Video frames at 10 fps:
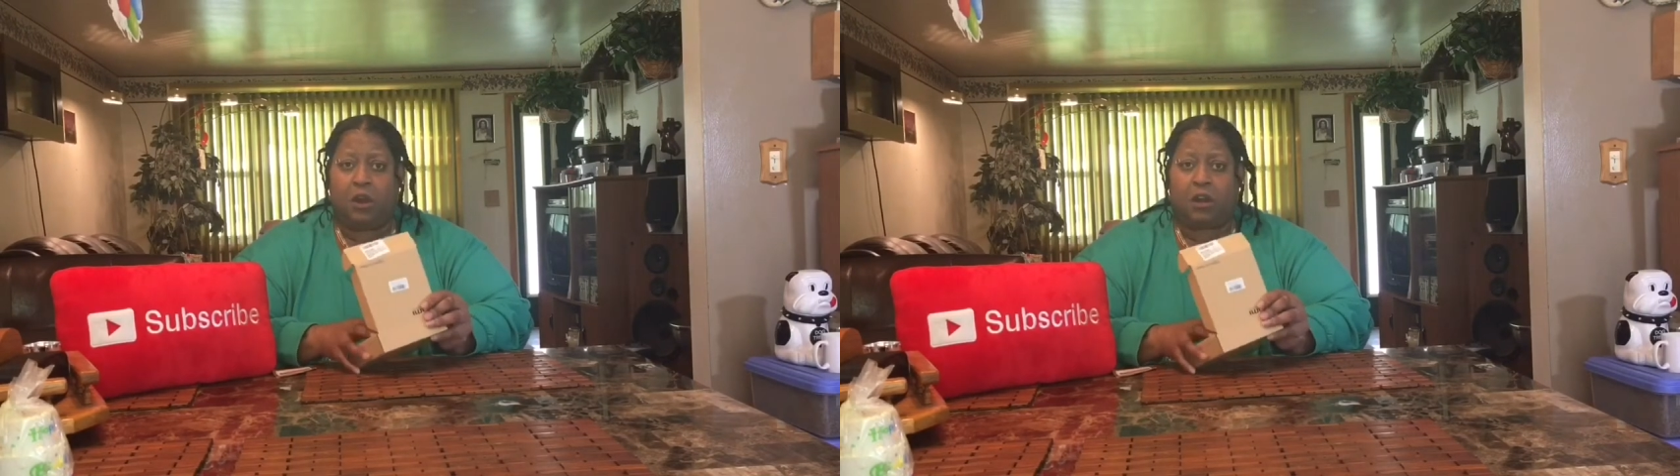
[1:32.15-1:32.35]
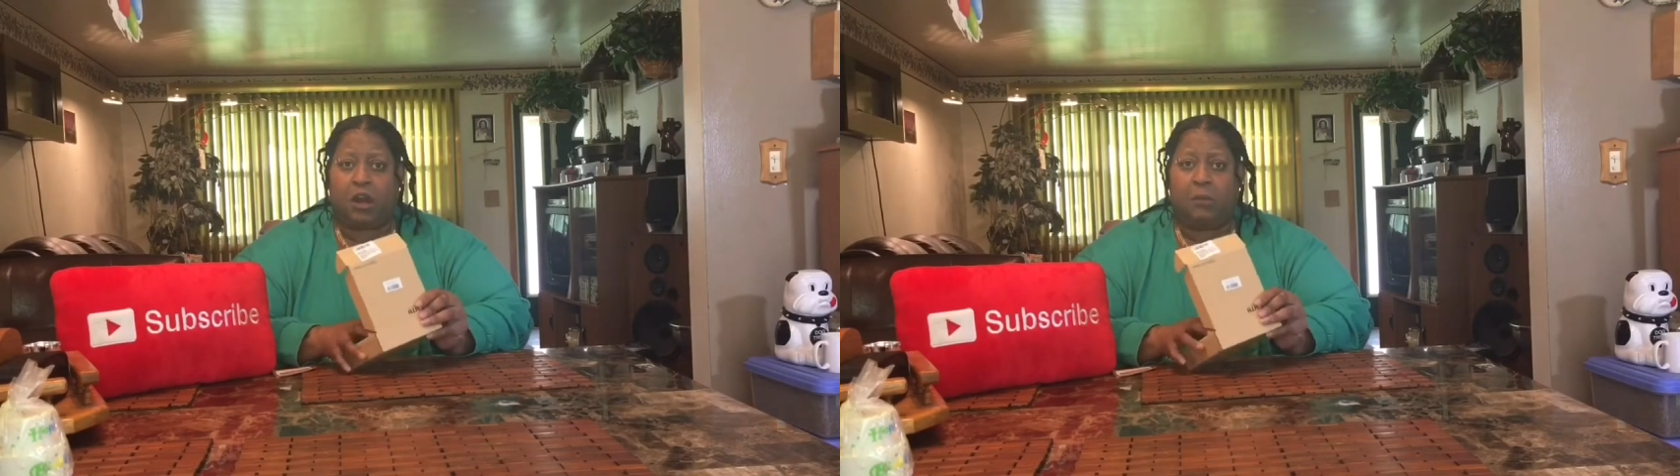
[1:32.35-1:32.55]

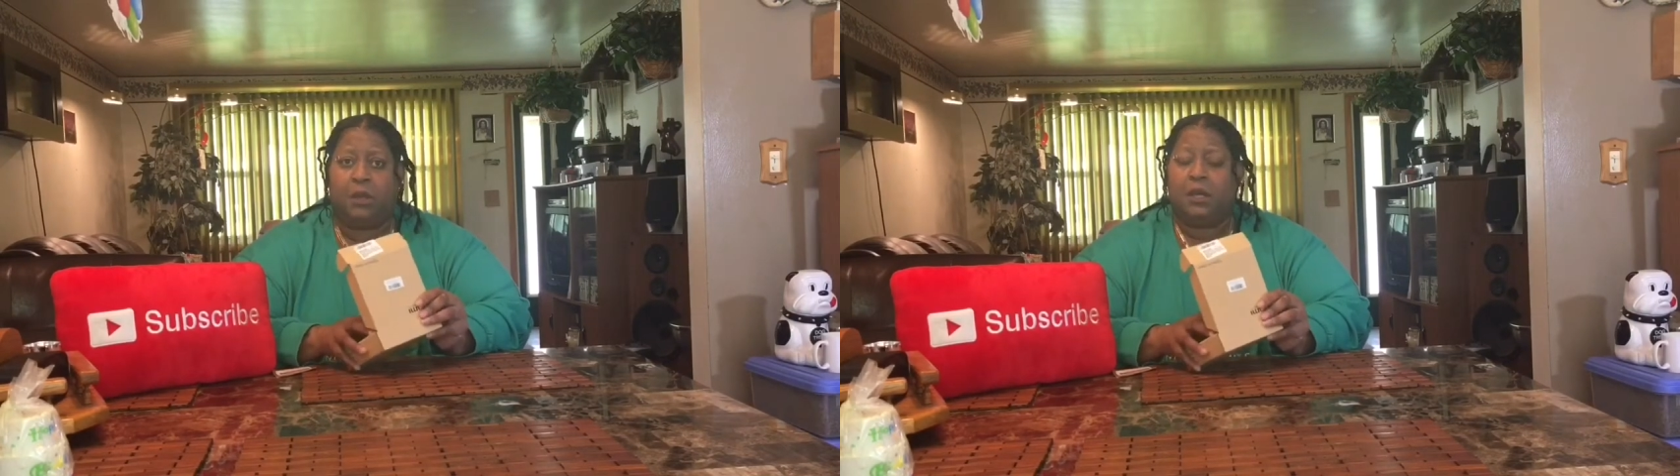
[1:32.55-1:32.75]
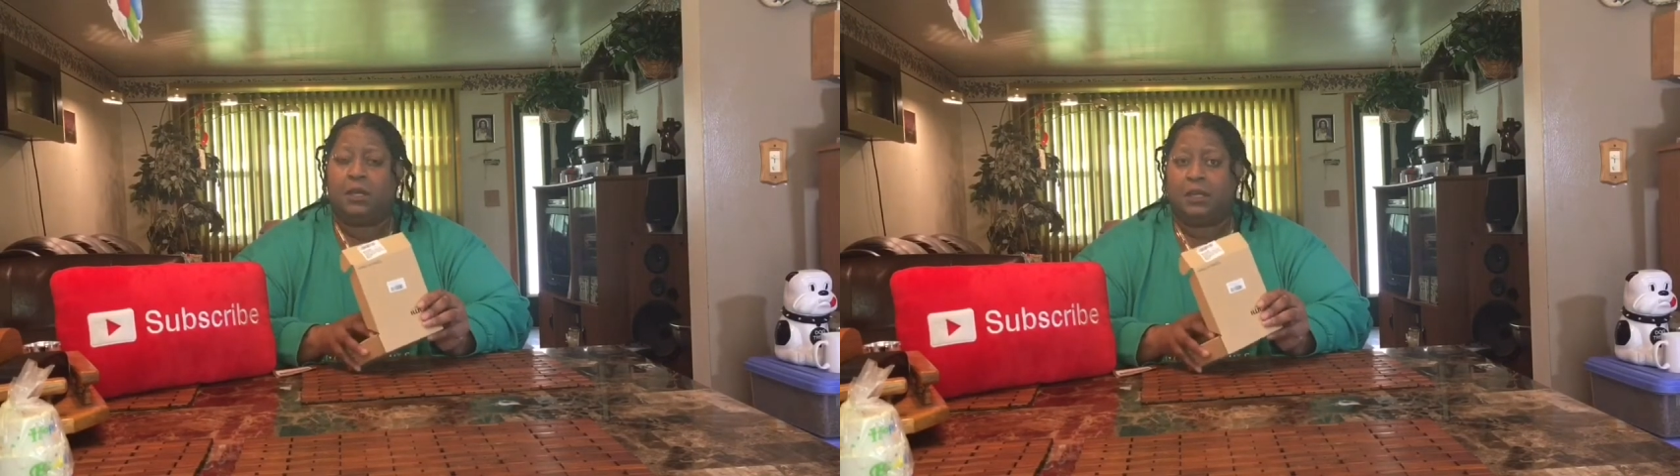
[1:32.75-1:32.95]
up
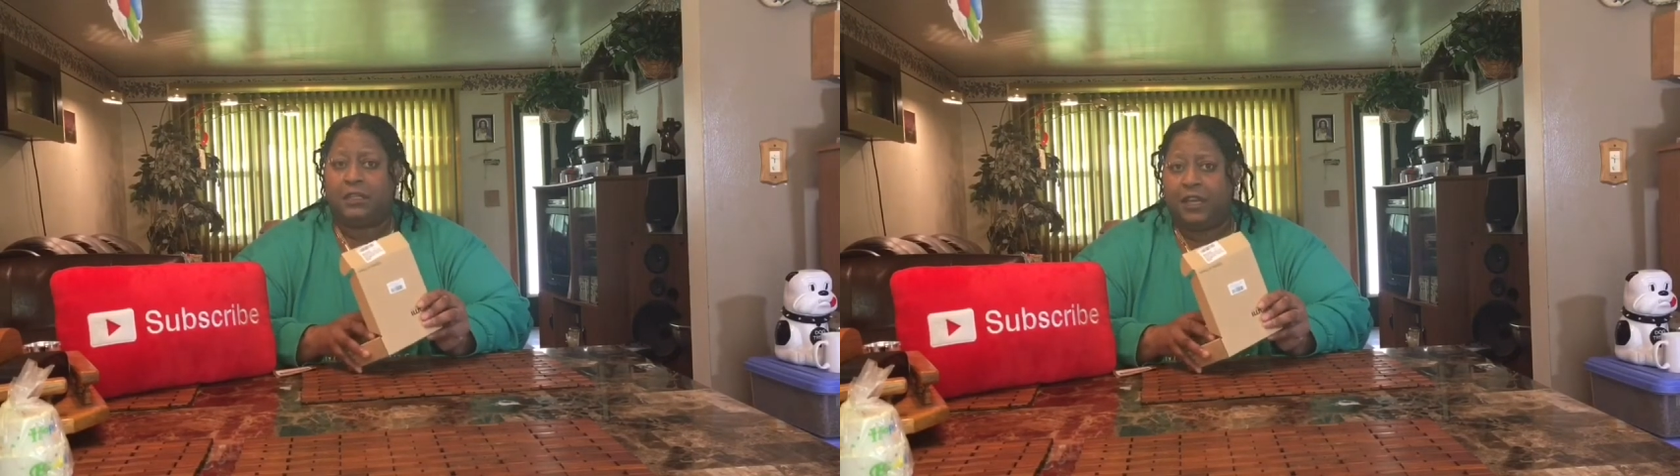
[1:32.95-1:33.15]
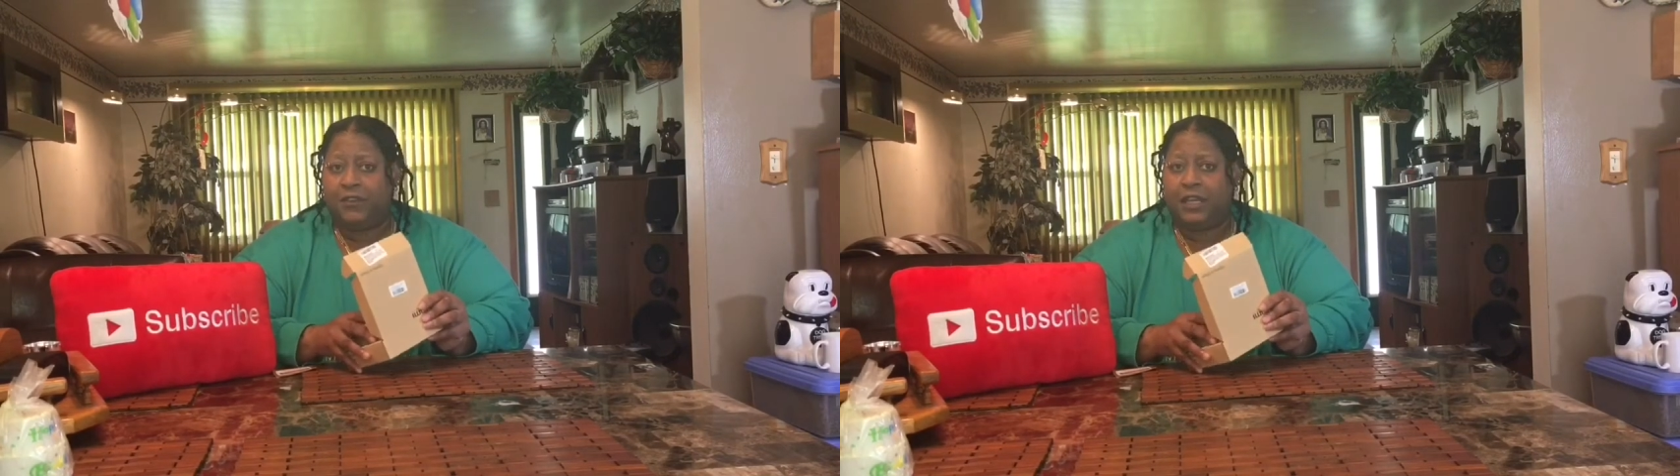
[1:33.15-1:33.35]
your
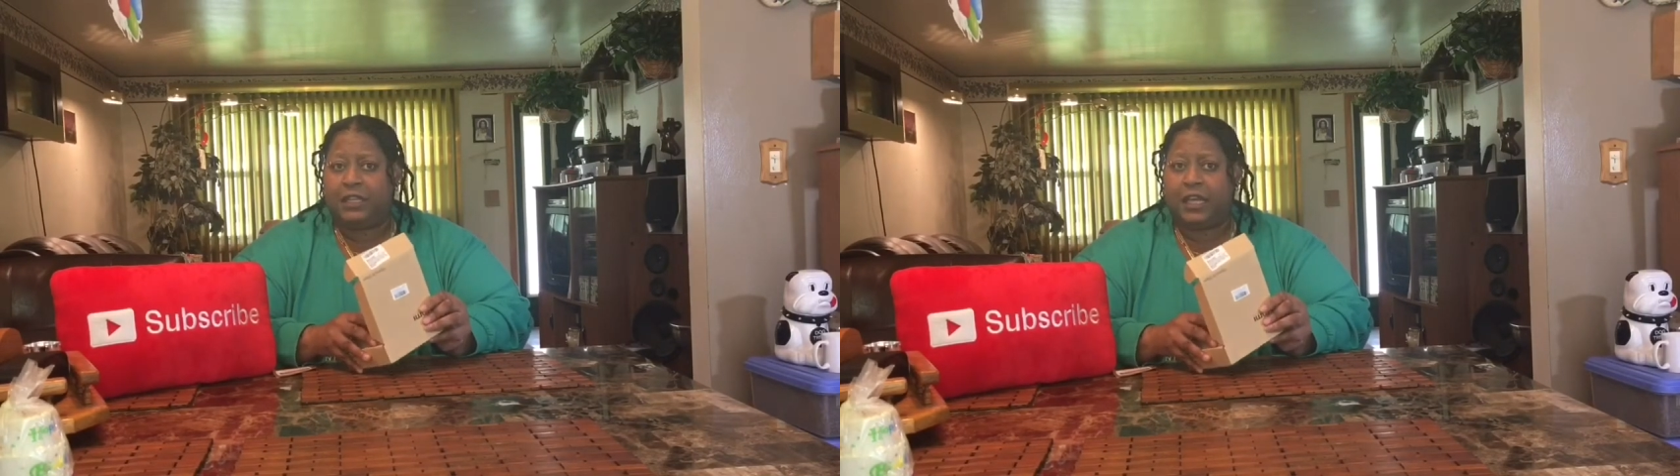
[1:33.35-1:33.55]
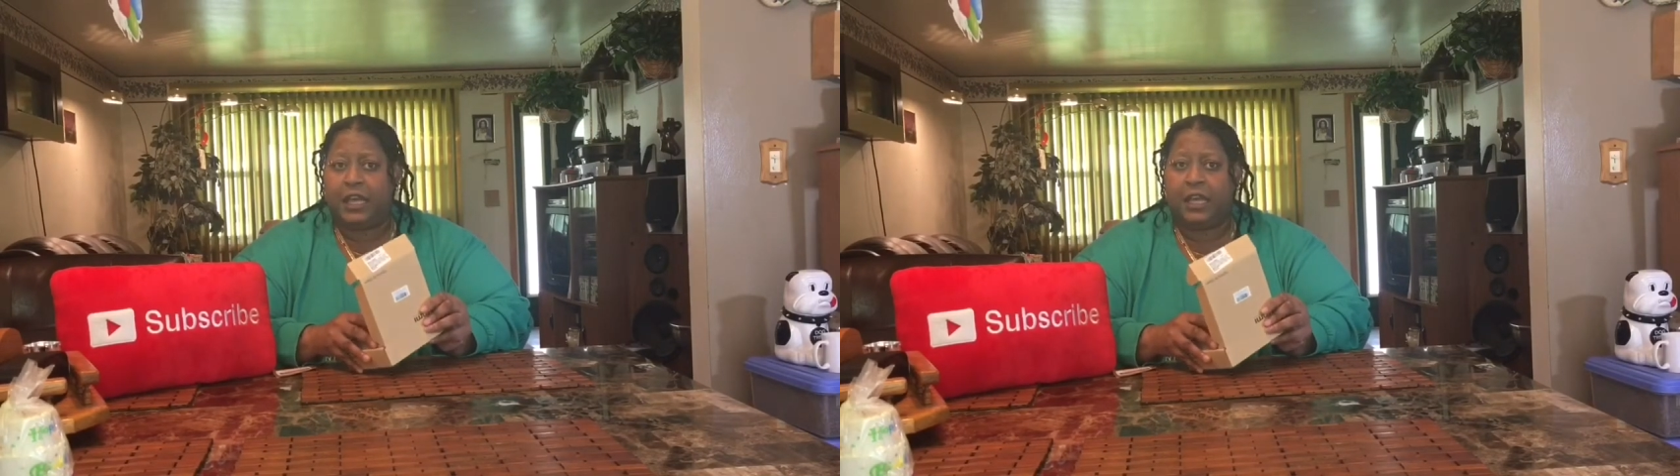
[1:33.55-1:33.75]

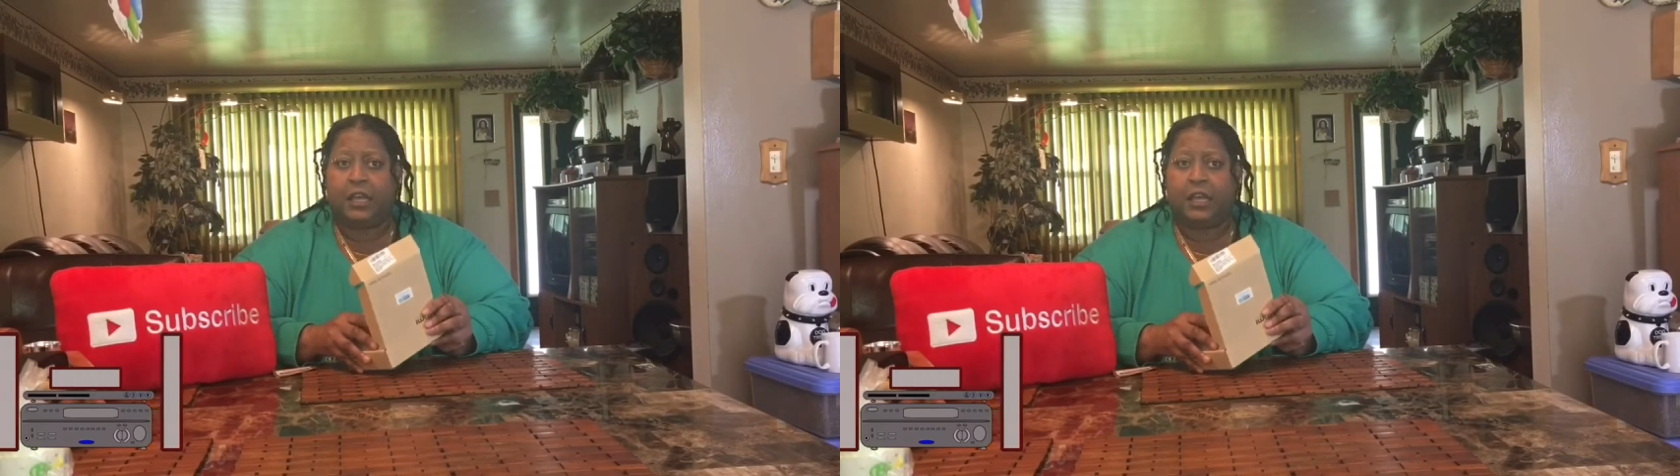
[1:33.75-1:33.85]
DVD,